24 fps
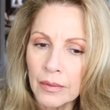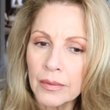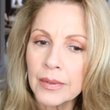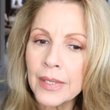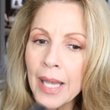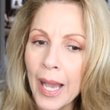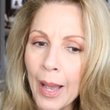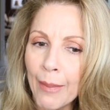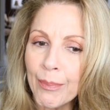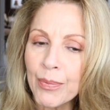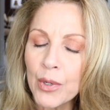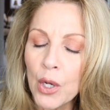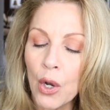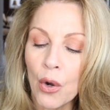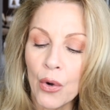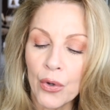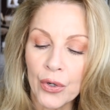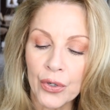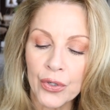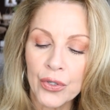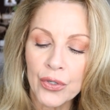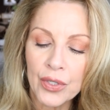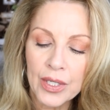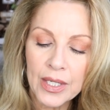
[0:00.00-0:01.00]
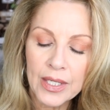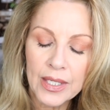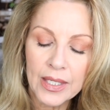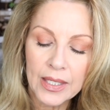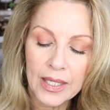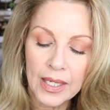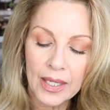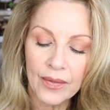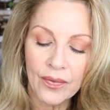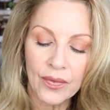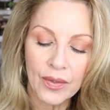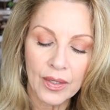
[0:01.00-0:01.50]
top coater. You need to
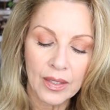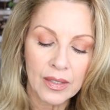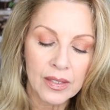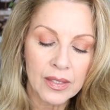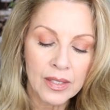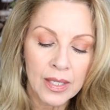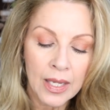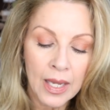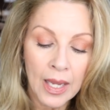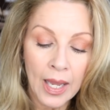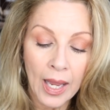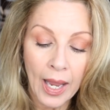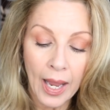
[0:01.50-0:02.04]
get this.